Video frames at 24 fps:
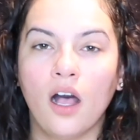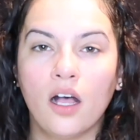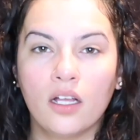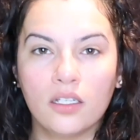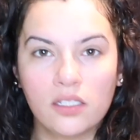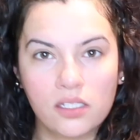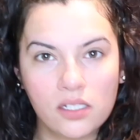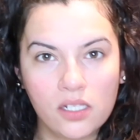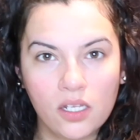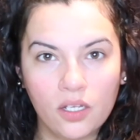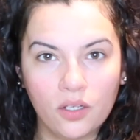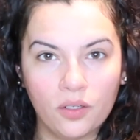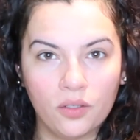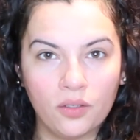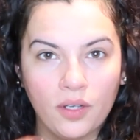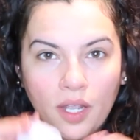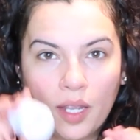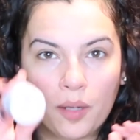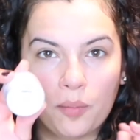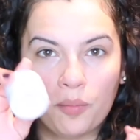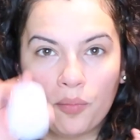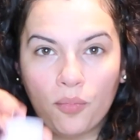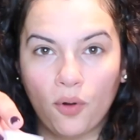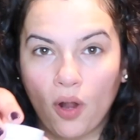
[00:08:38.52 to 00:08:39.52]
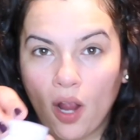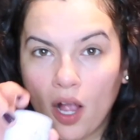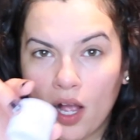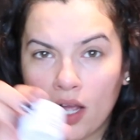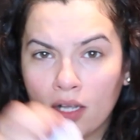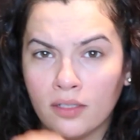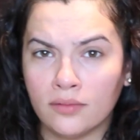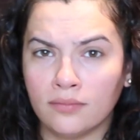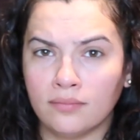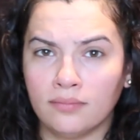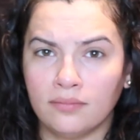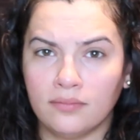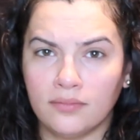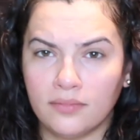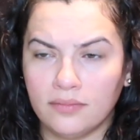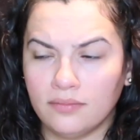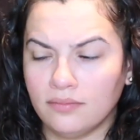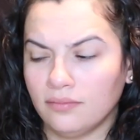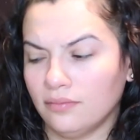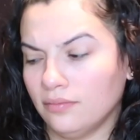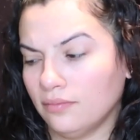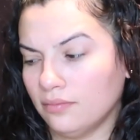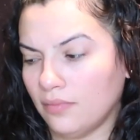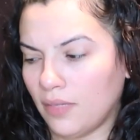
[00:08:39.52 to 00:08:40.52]
also i brought
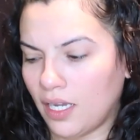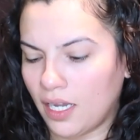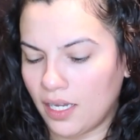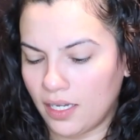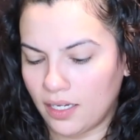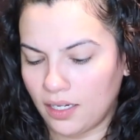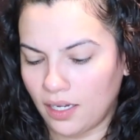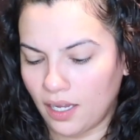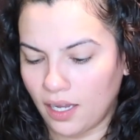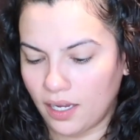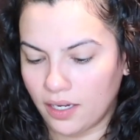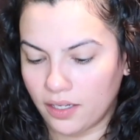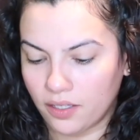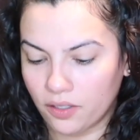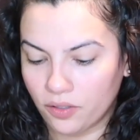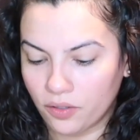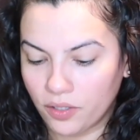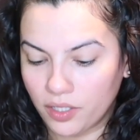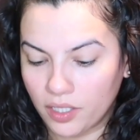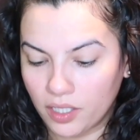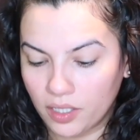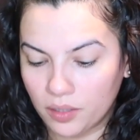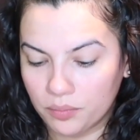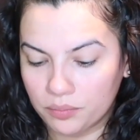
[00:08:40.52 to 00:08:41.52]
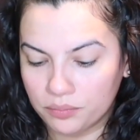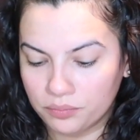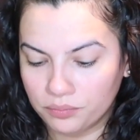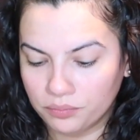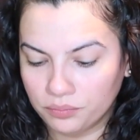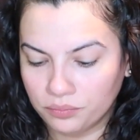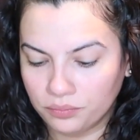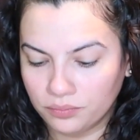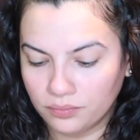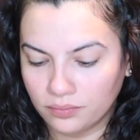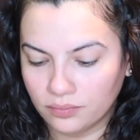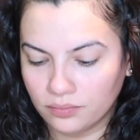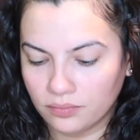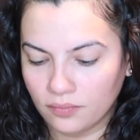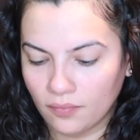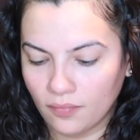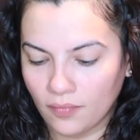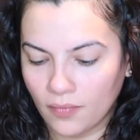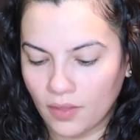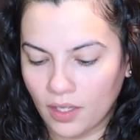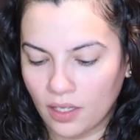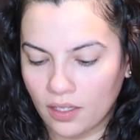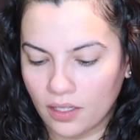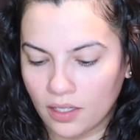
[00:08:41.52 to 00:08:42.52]
my eye cream
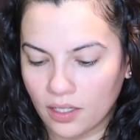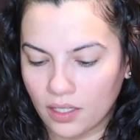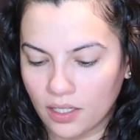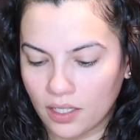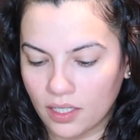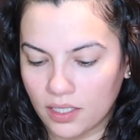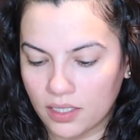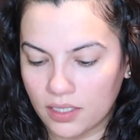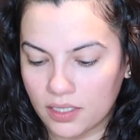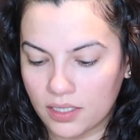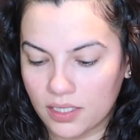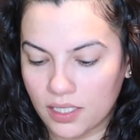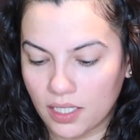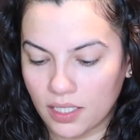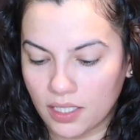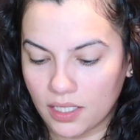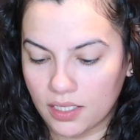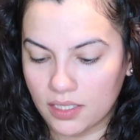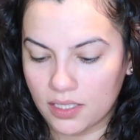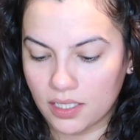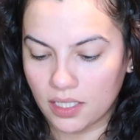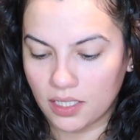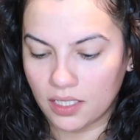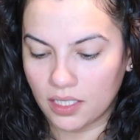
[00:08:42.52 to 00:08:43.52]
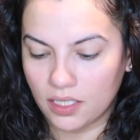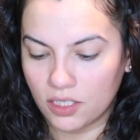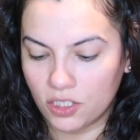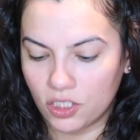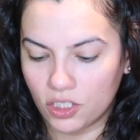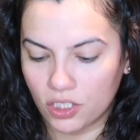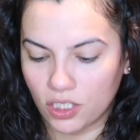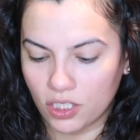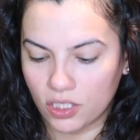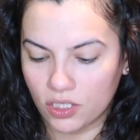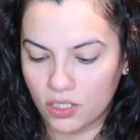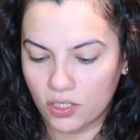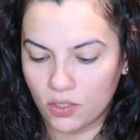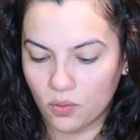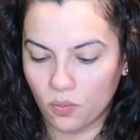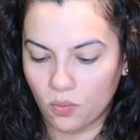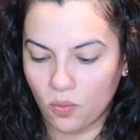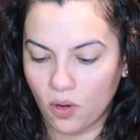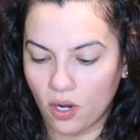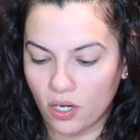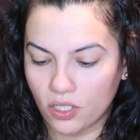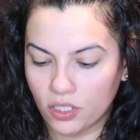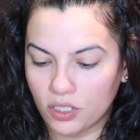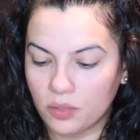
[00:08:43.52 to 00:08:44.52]
because like i said i just
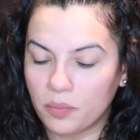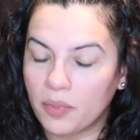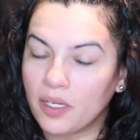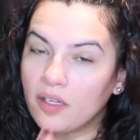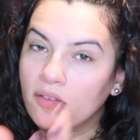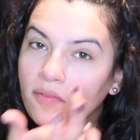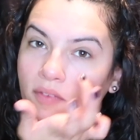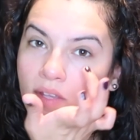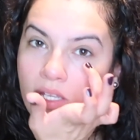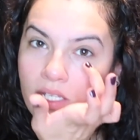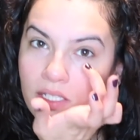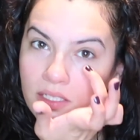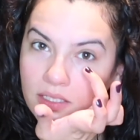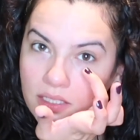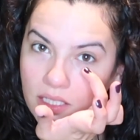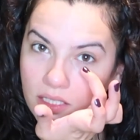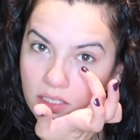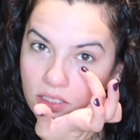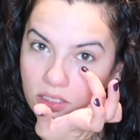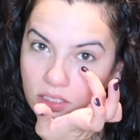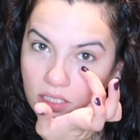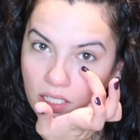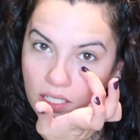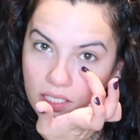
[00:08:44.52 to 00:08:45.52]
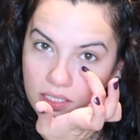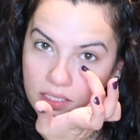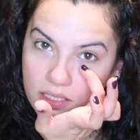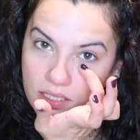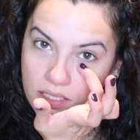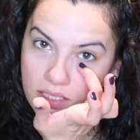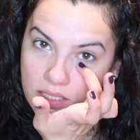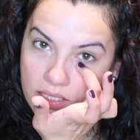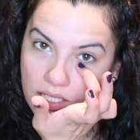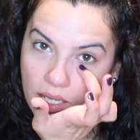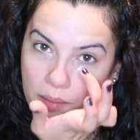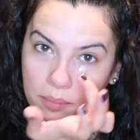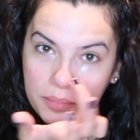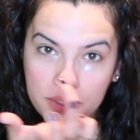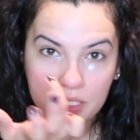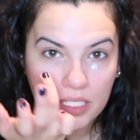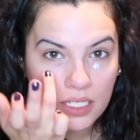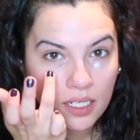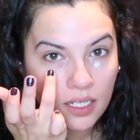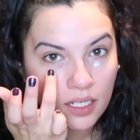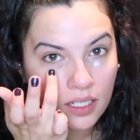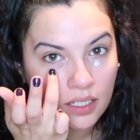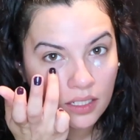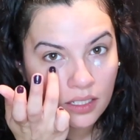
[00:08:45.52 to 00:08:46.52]
washed my face i just stepped
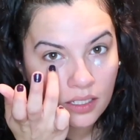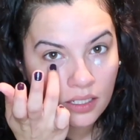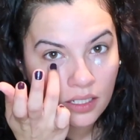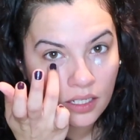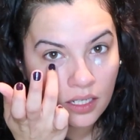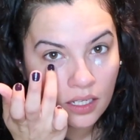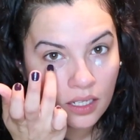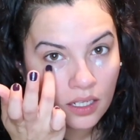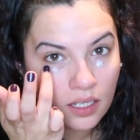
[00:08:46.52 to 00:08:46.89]
in